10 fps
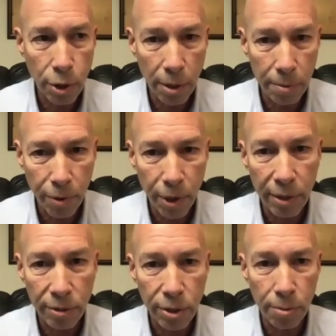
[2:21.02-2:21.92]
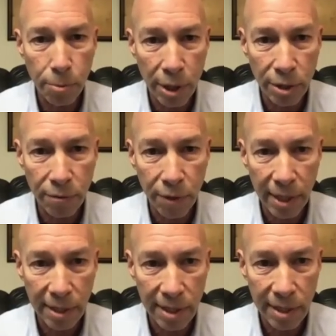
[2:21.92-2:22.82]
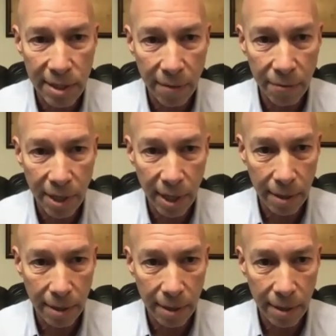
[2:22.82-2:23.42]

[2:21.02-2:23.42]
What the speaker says: prior to March of 1978.